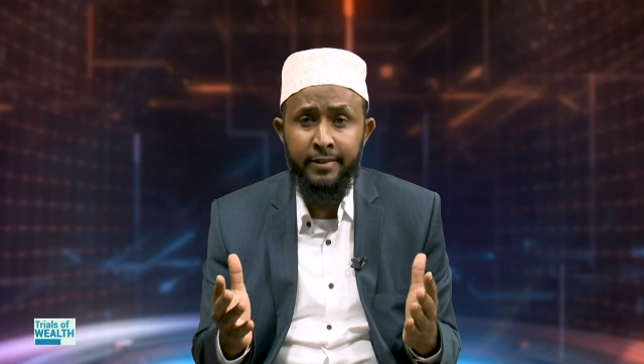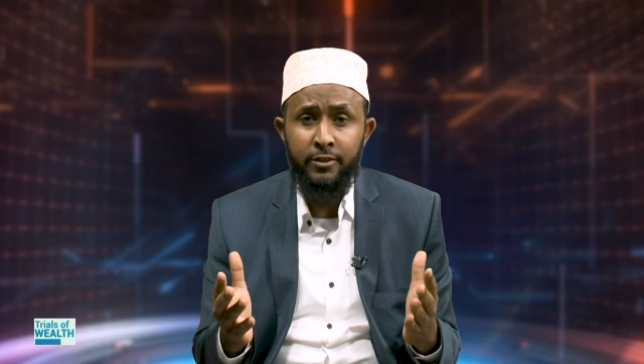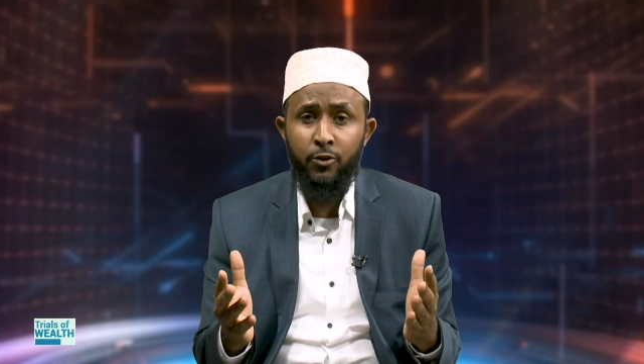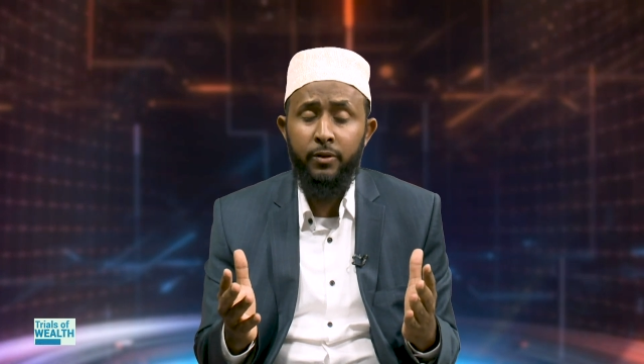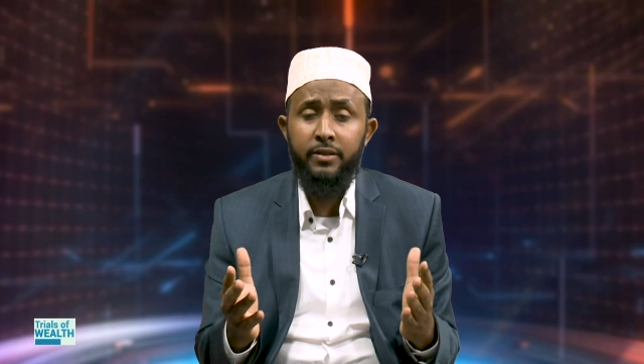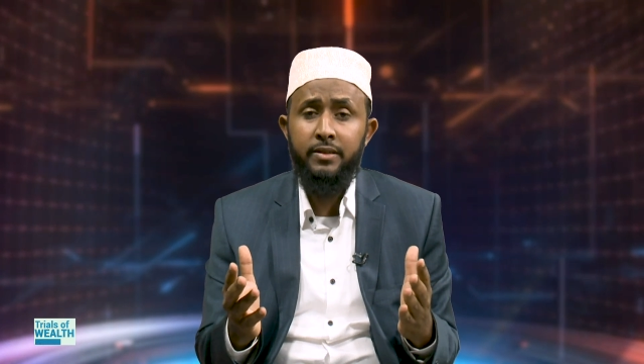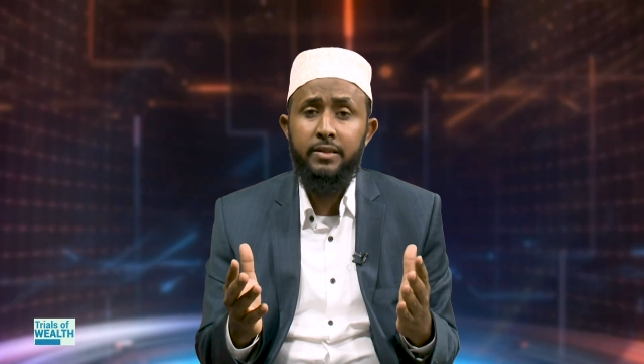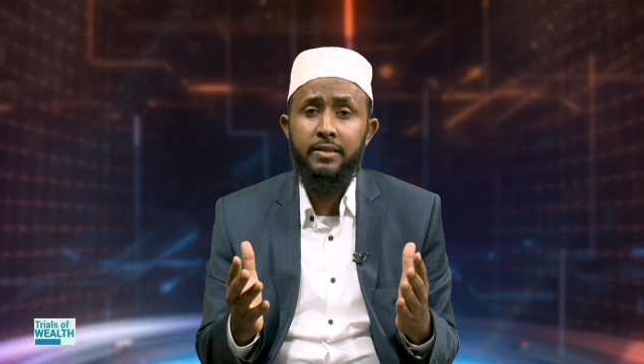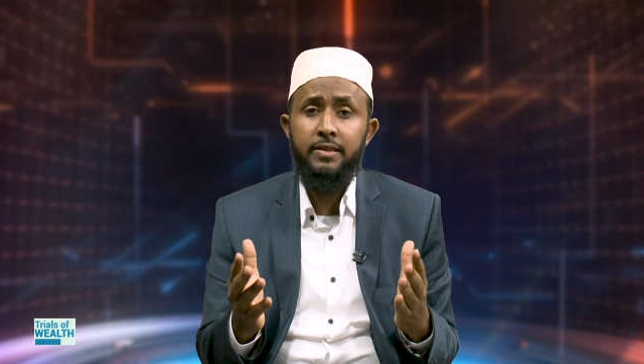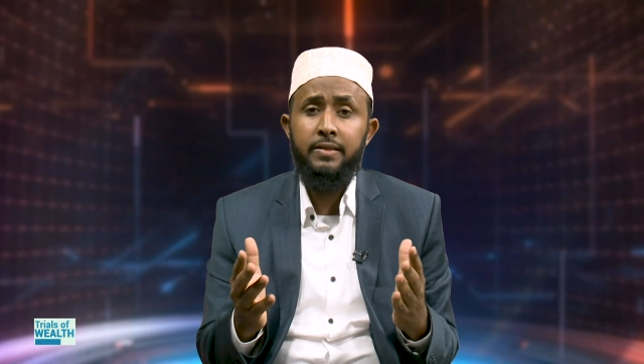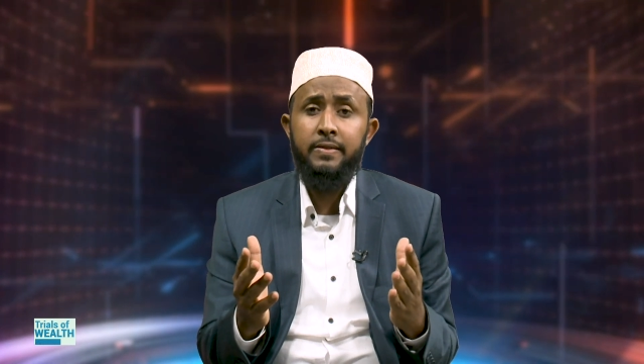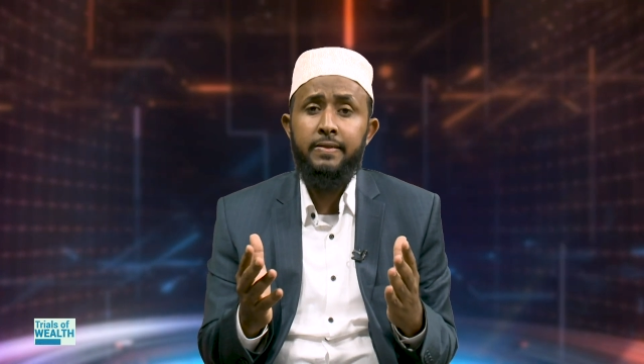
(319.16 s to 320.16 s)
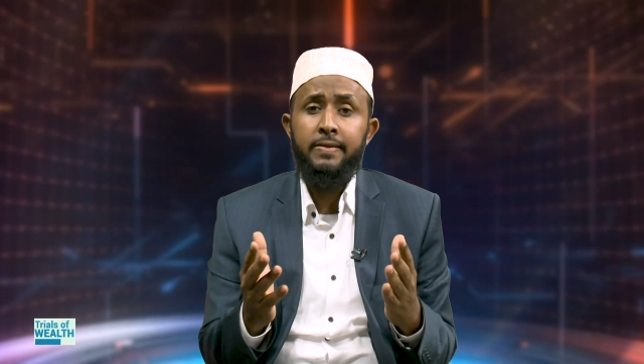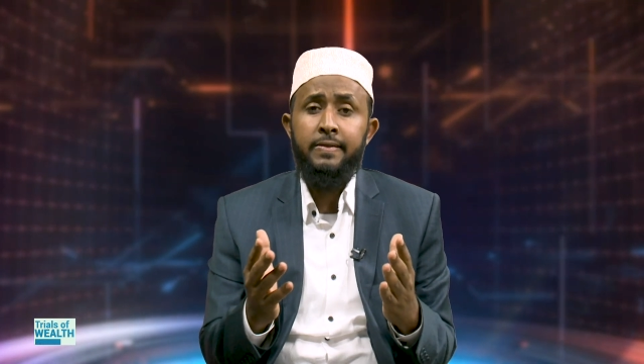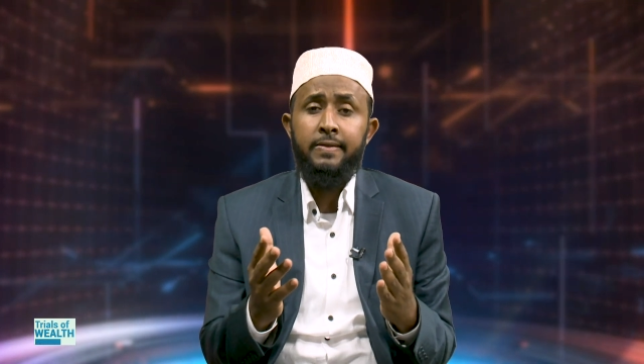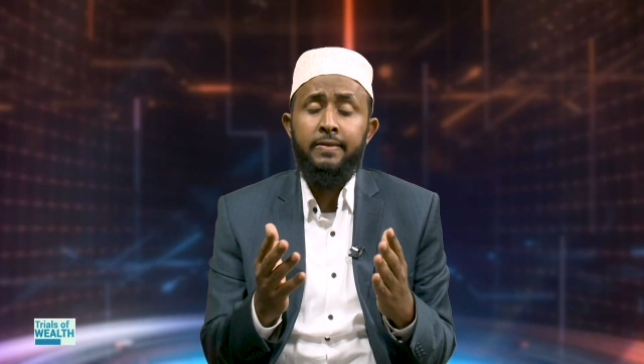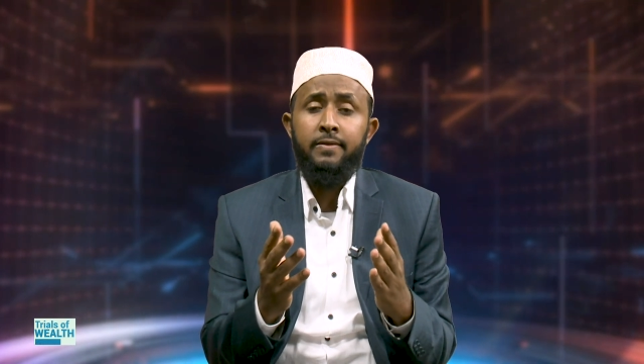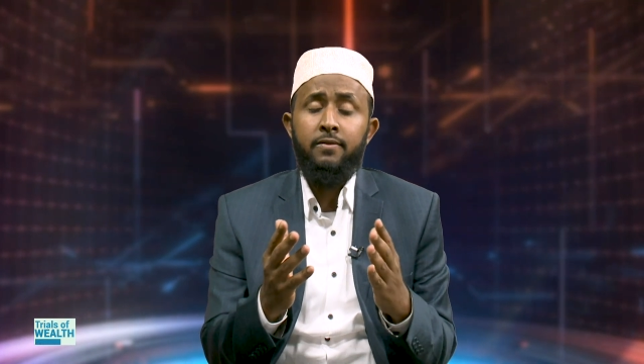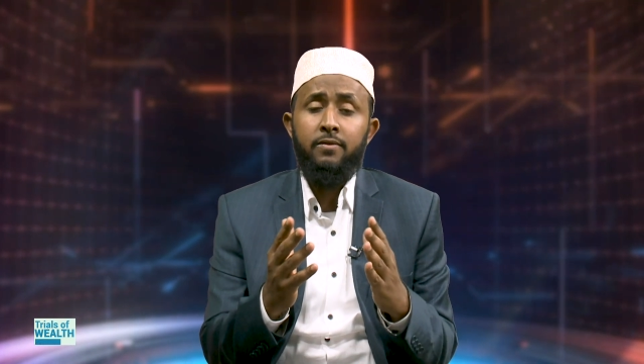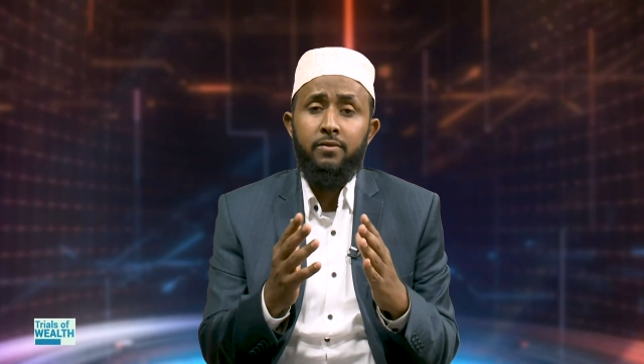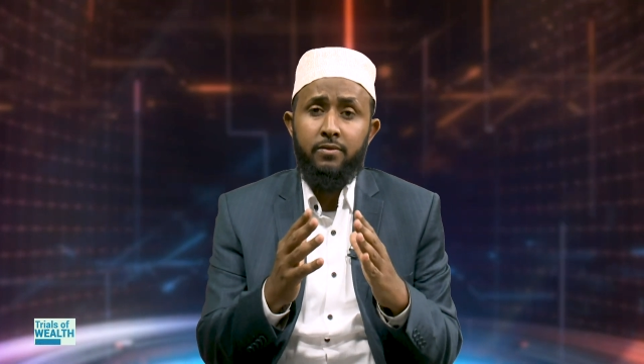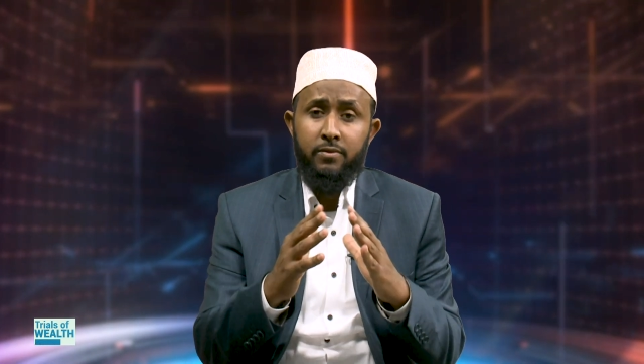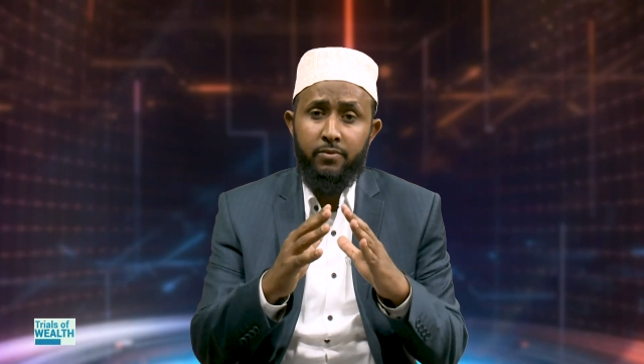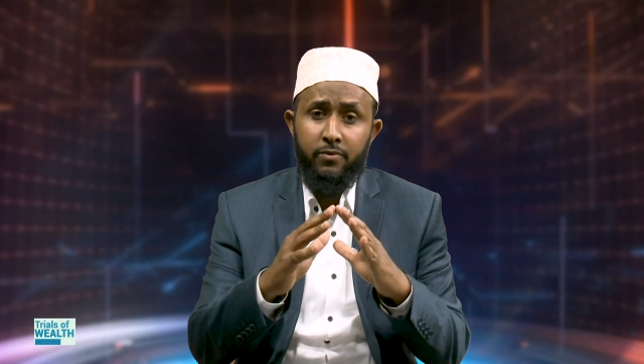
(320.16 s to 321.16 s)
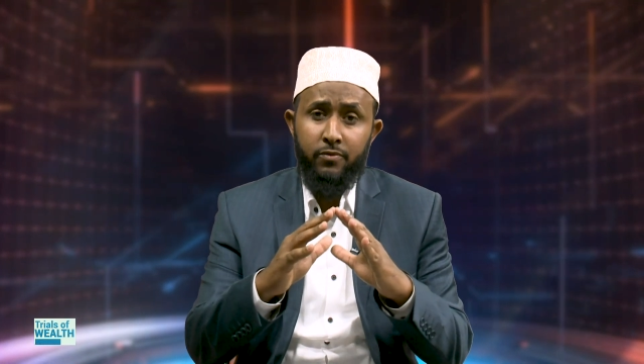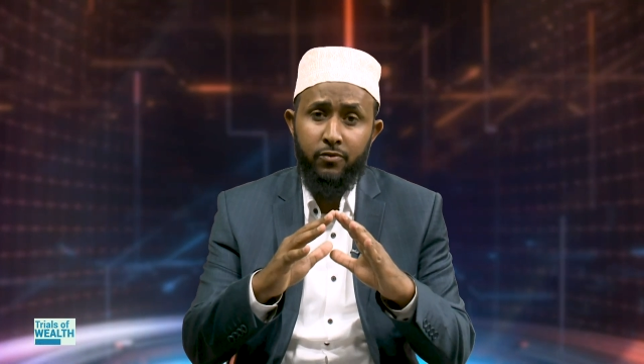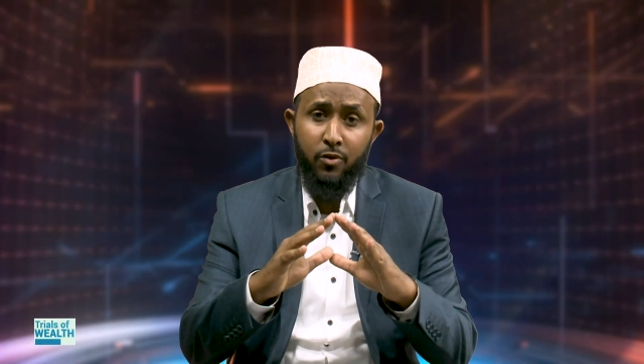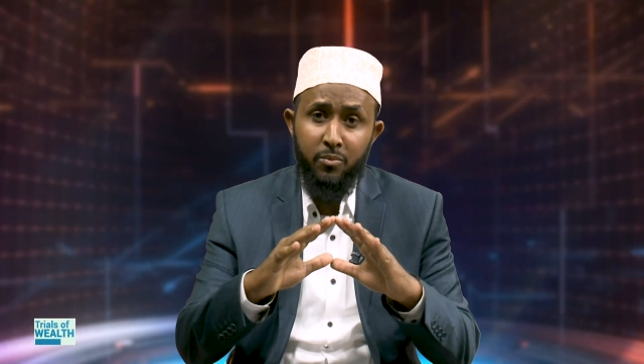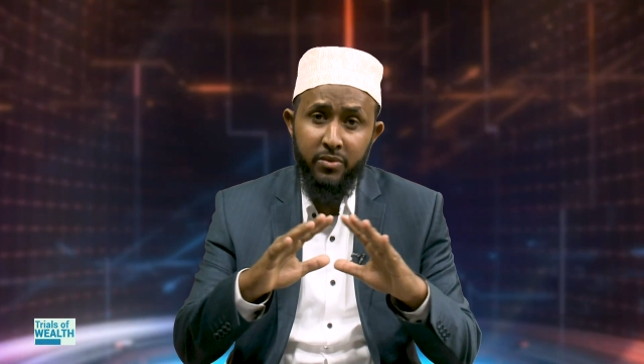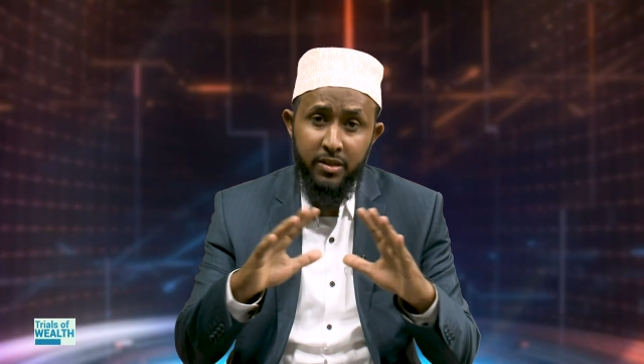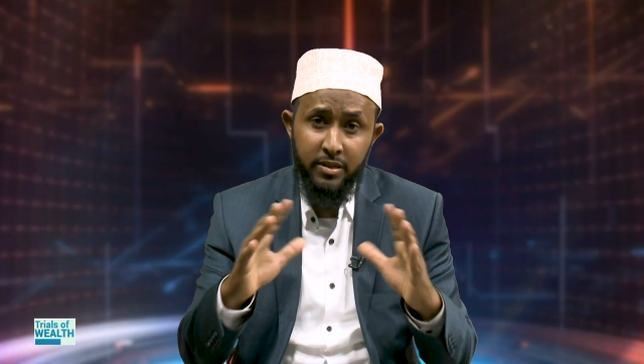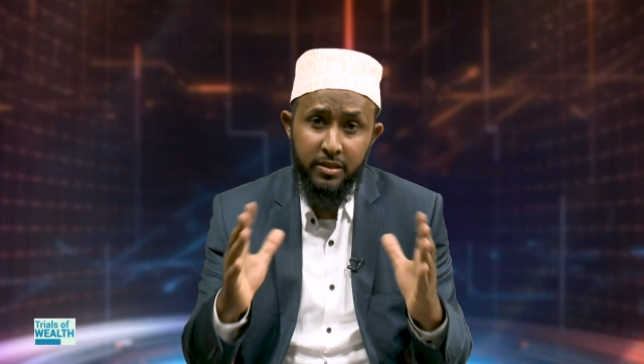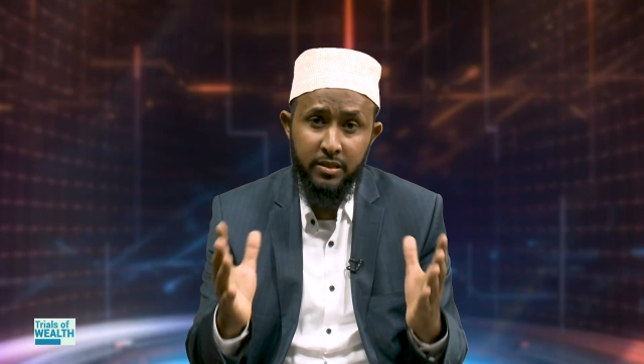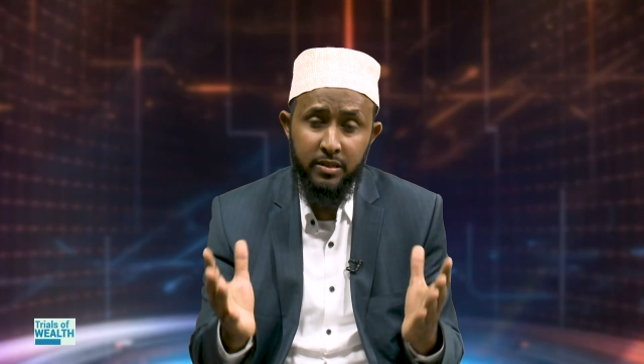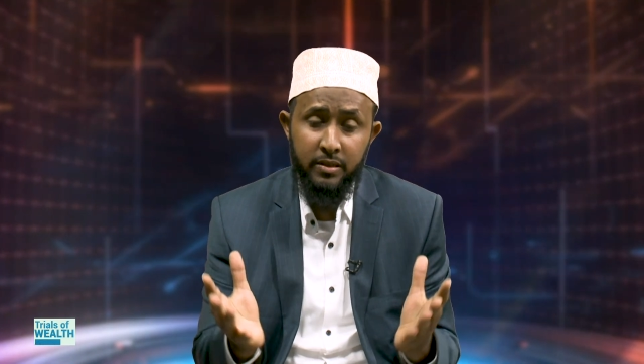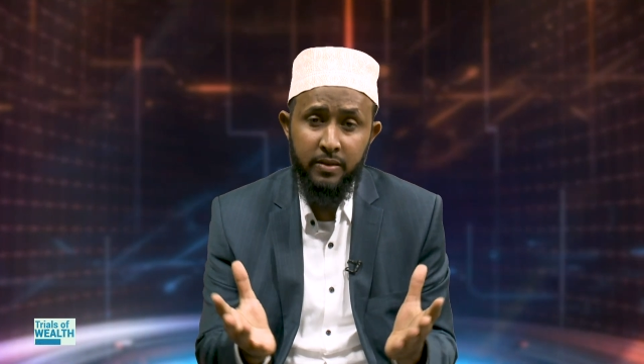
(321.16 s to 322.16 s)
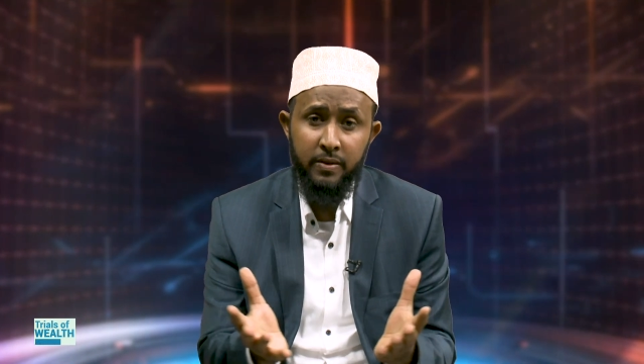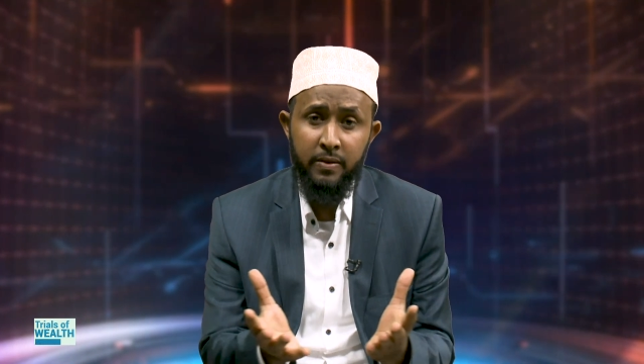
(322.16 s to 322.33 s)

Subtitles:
So it is from this